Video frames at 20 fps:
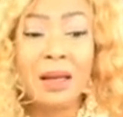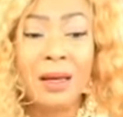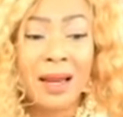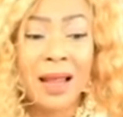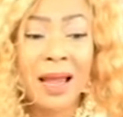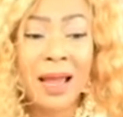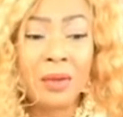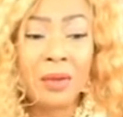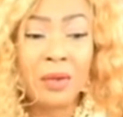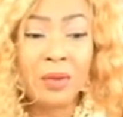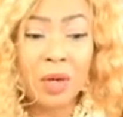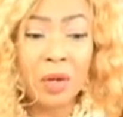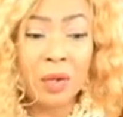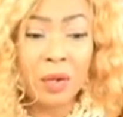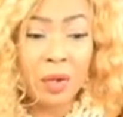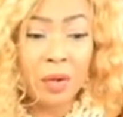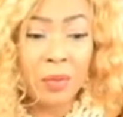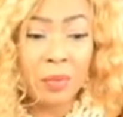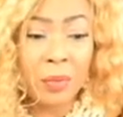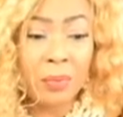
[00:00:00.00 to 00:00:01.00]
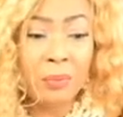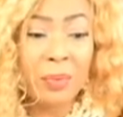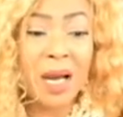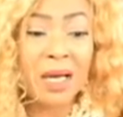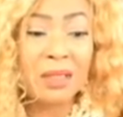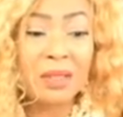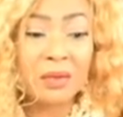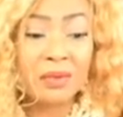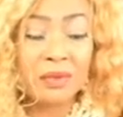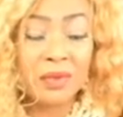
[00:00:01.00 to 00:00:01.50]
that you are going to be
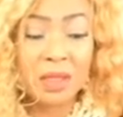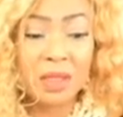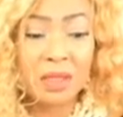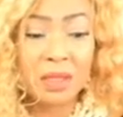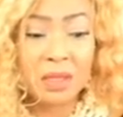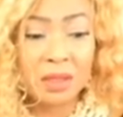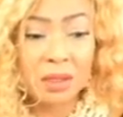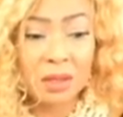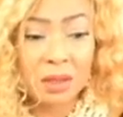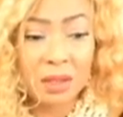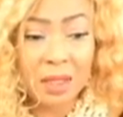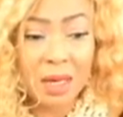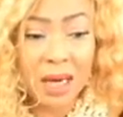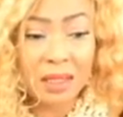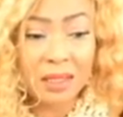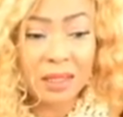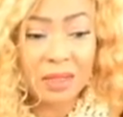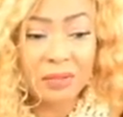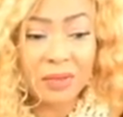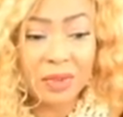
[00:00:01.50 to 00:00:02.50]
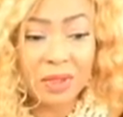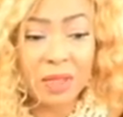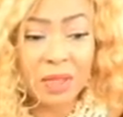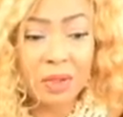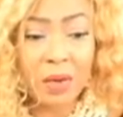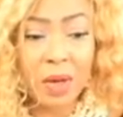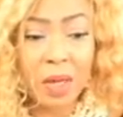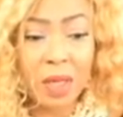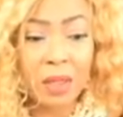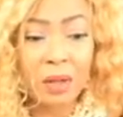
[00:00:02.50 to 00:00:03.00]
part of this activity
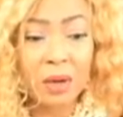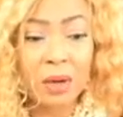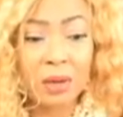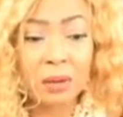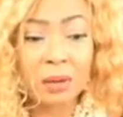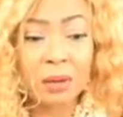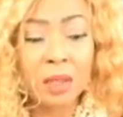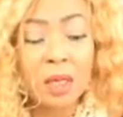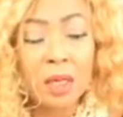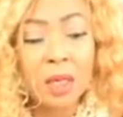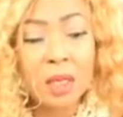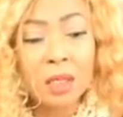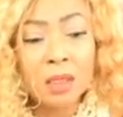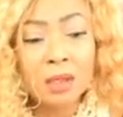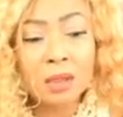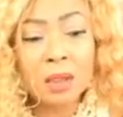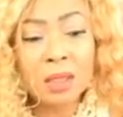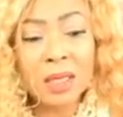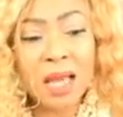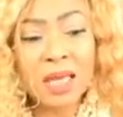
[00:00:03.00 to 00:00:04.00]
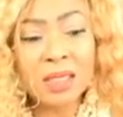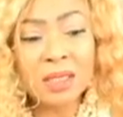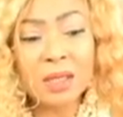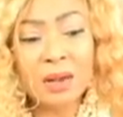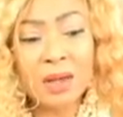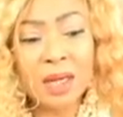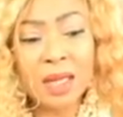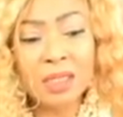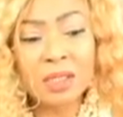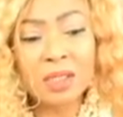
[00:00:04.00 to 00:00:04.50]
going on. So let's
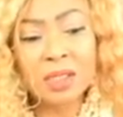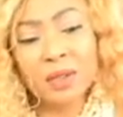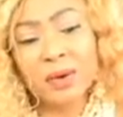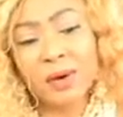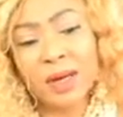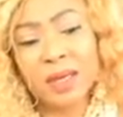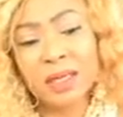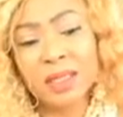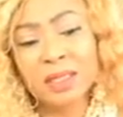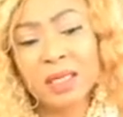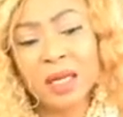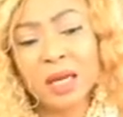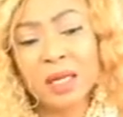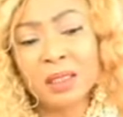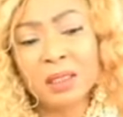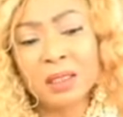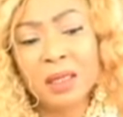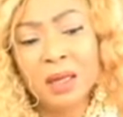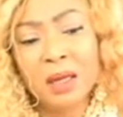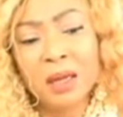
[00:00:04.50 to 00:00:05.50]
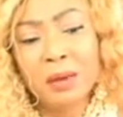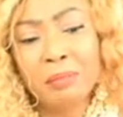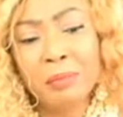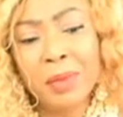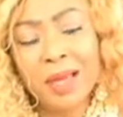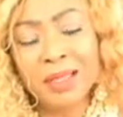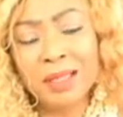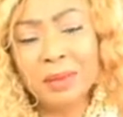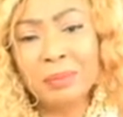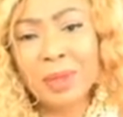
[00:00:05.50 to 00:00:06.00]
all enjoy it and
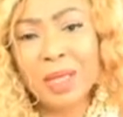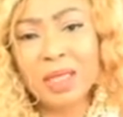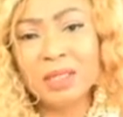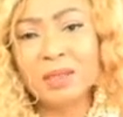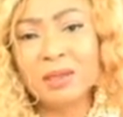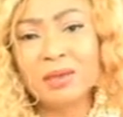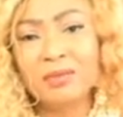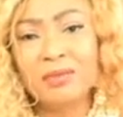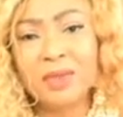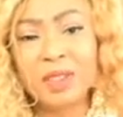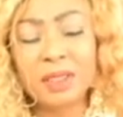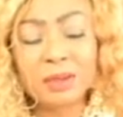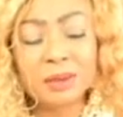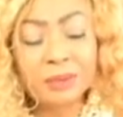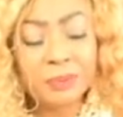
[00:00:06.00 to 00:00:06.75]
make the best of it.